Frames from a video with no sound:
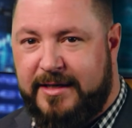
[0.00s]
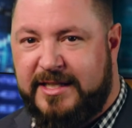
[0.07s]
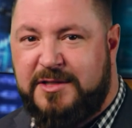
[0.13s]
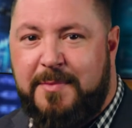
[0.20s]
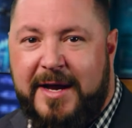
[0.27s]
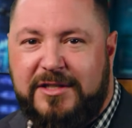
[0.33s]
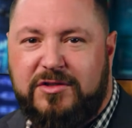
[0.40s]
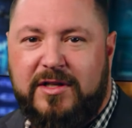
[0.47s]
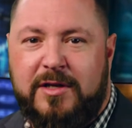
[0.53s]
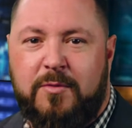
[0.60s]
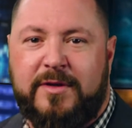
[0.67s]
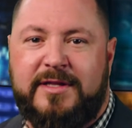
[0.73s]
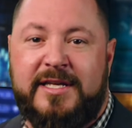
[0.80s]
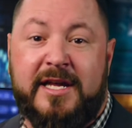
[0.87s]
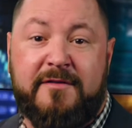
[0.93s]
especially
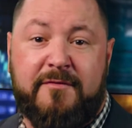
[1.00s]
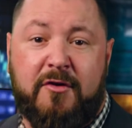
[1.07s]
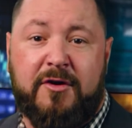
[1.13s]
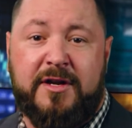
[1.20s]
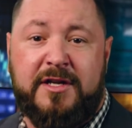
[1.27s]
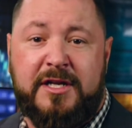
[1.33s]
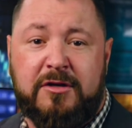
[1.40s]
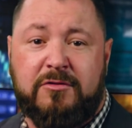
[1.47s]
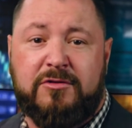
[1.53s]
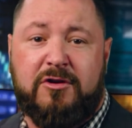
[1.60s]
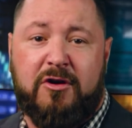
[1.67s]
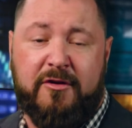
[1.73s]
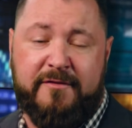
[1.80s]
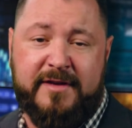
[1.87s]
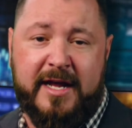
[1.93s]
with the inverted yield
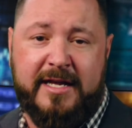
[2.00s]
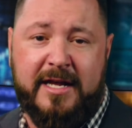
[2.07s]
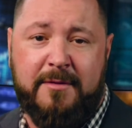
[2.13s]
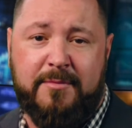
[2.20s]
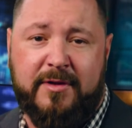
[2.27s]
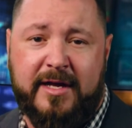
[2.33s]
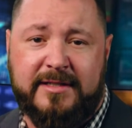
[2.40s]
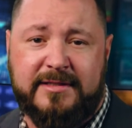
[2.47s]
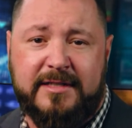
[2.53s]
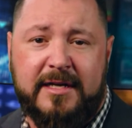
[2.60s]
curve taking place.